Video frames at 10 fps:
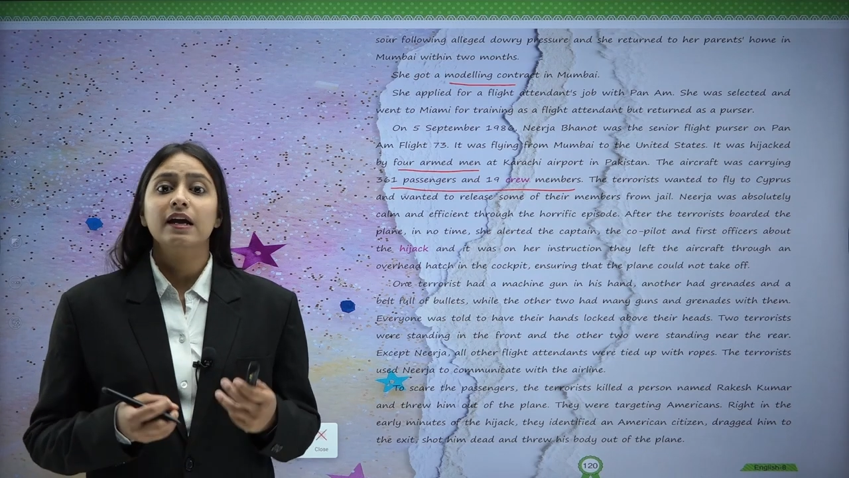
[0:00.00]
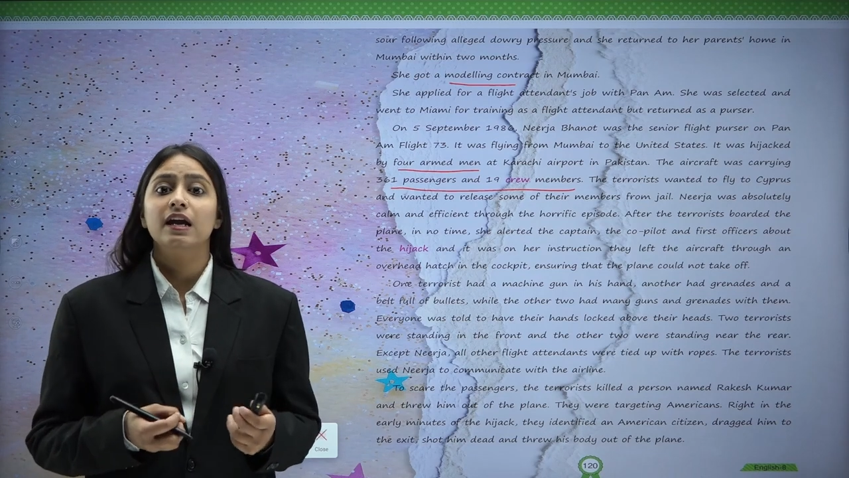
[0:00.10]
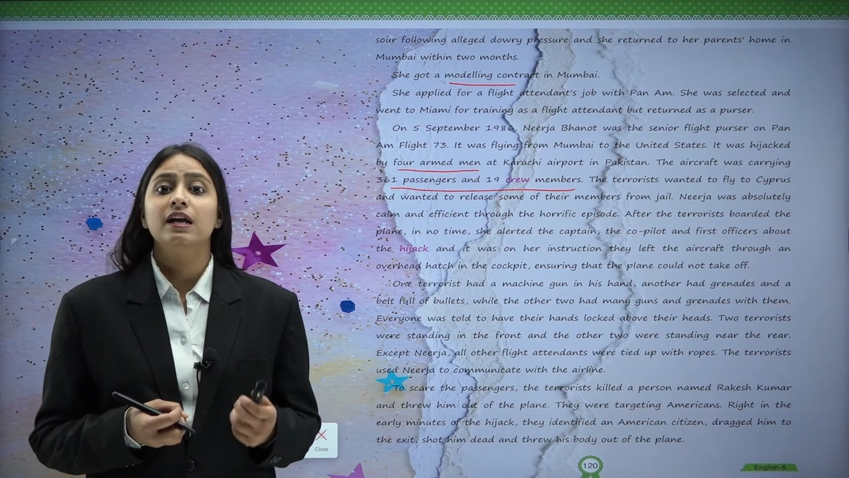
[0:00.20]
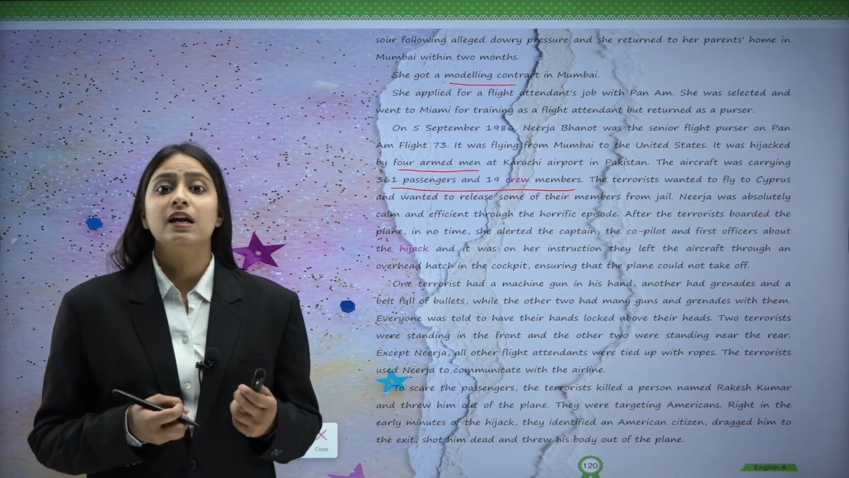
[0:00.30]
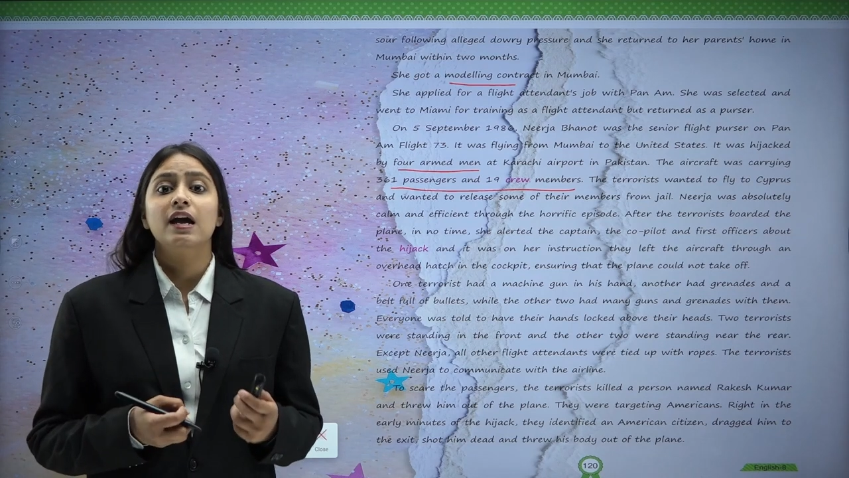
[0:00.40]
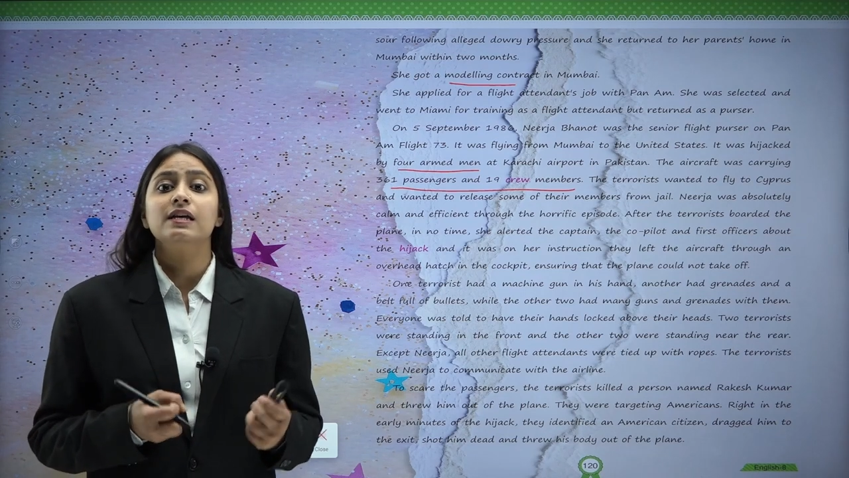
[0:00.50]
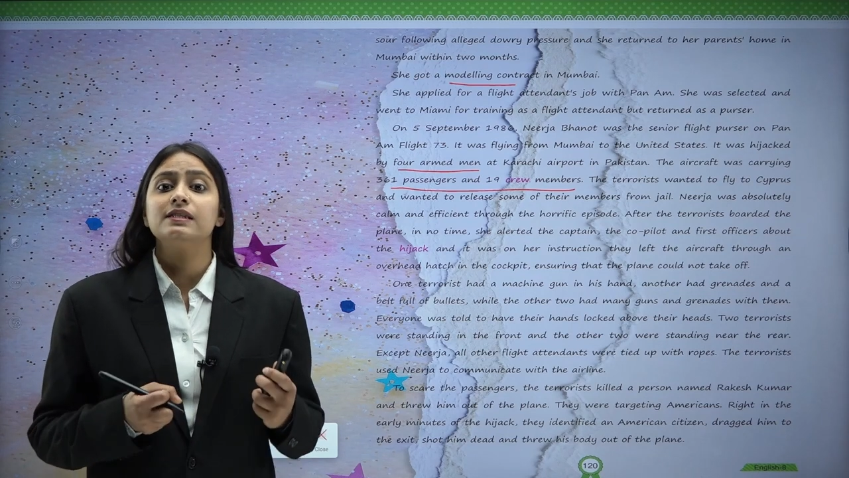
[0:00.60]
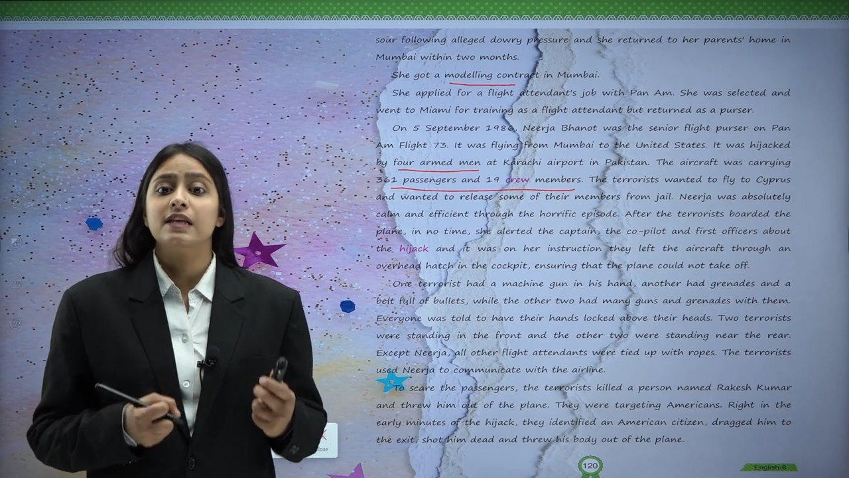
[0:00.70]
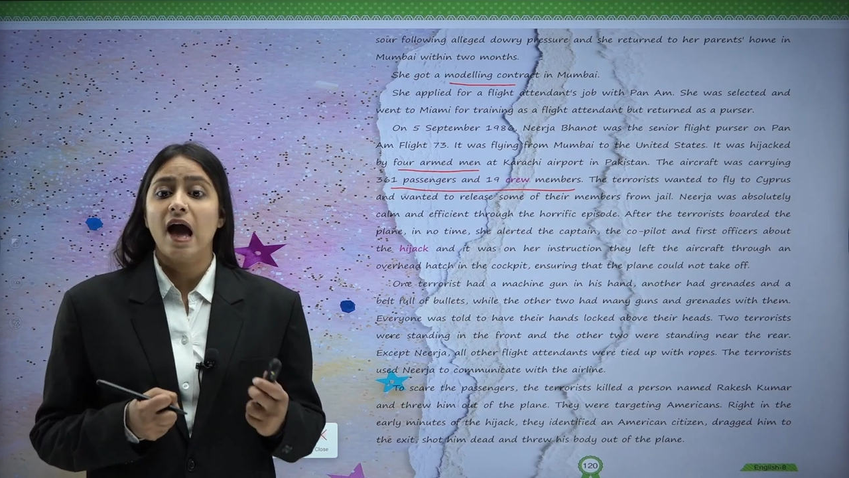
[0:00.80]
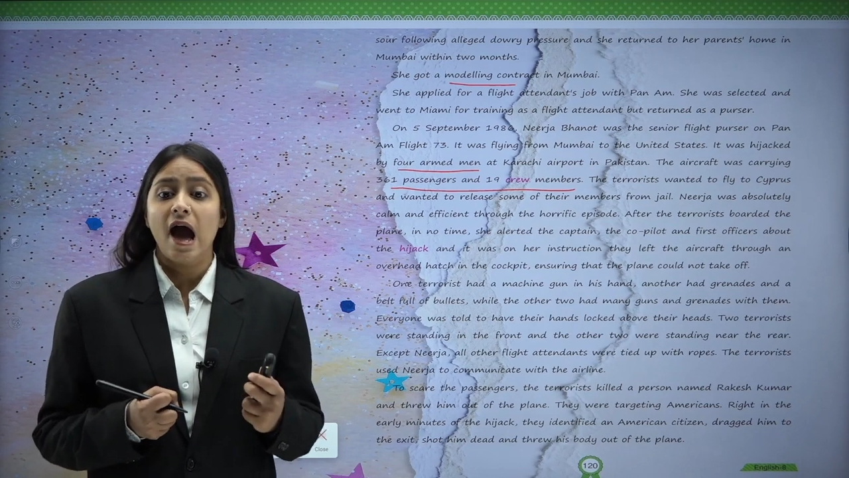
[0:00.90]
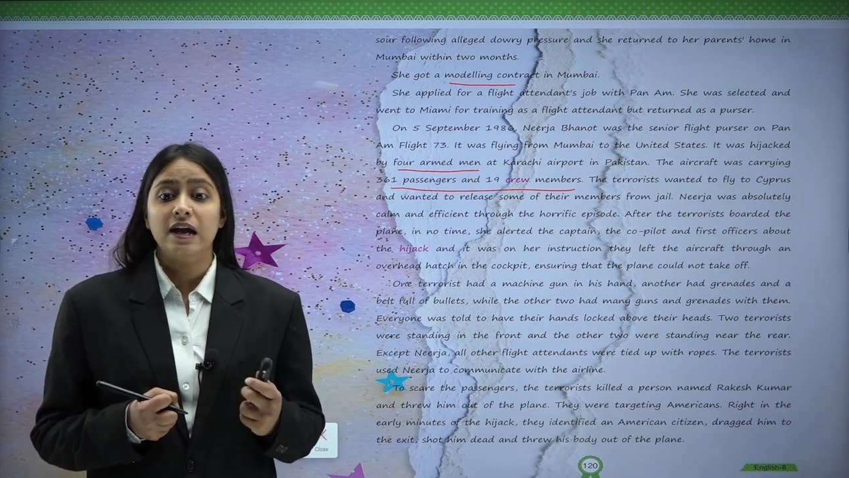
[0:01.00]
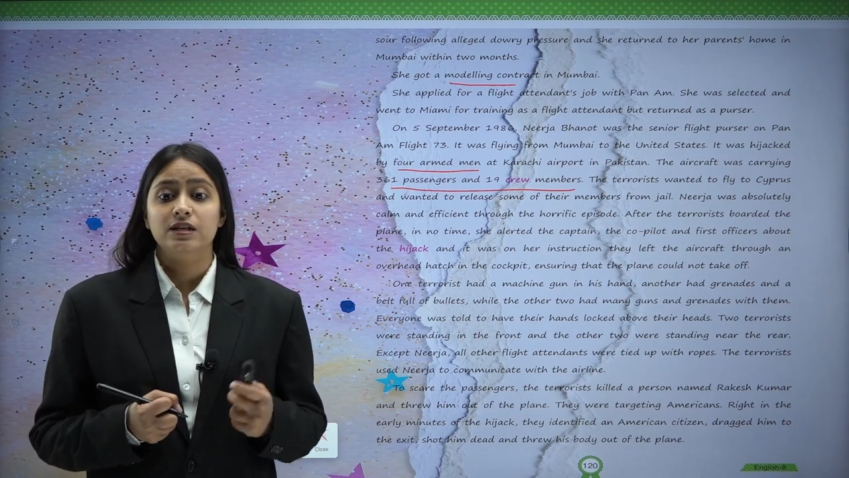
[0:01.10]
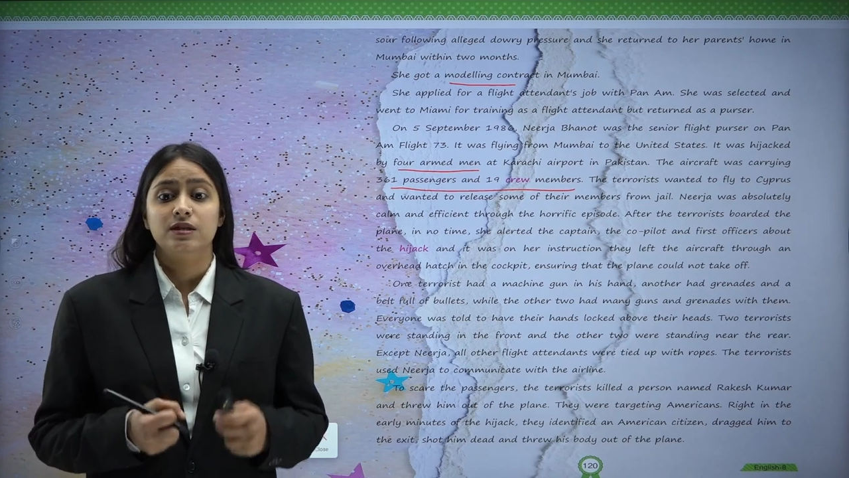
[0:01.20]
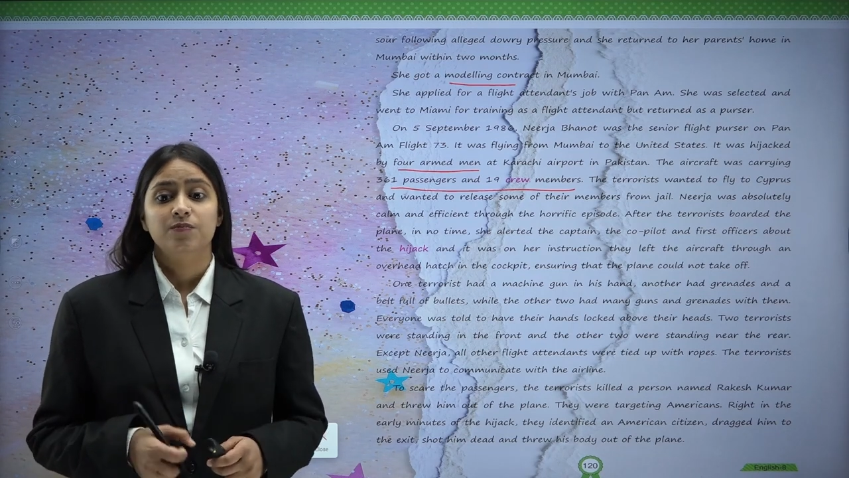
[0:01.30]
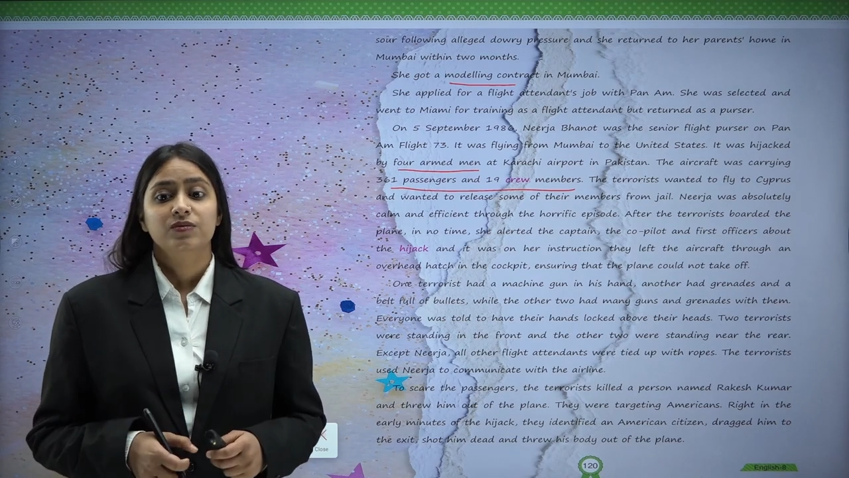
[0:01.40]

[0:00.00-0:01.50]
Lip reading: in his hand.